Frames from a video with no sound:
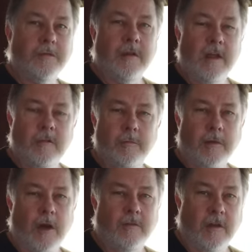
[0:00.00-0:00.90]
well, today's
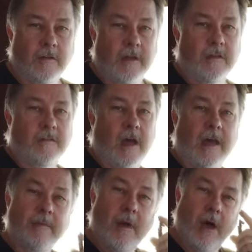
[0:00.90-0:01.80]
project is
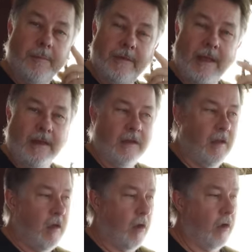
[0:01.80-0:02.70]
I am
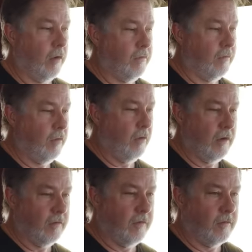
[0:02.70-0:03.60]
updating our
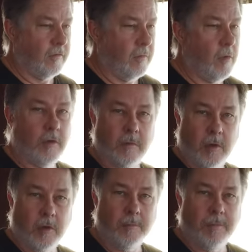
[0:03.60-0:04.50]
security system on the
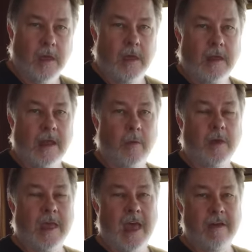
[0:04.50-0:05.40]
boat. Now,
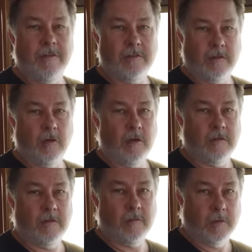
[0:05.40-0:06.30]
we have a
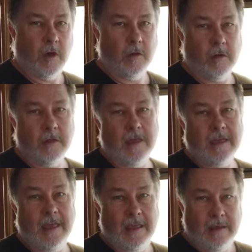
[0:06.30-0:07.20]
security system currently
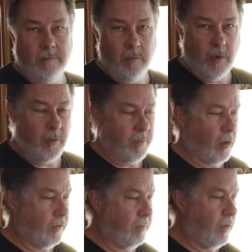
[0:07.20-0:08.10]
that came when we
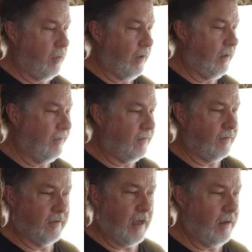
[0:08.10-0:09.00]
bought the boat.
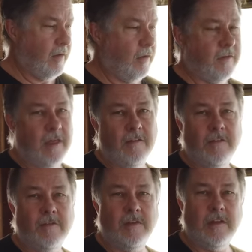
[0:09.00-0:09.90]
It's, I don't know,
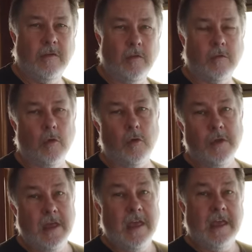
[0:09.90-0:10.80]
10, 15 years
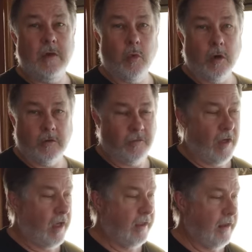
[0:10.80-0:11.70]
old. It works
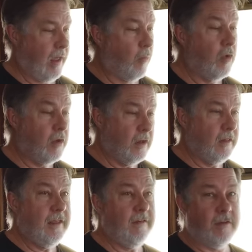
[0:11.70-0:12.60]
fine, and we're going to
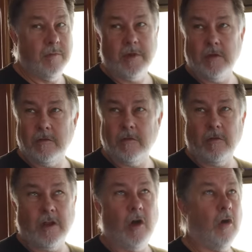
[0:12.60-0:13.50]
leave it because it's
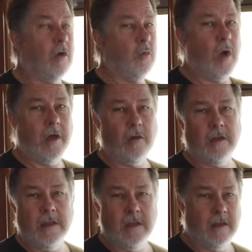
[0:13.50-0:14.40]
already
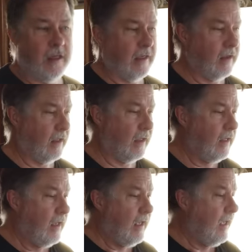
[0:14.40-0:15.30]
hardwired in, and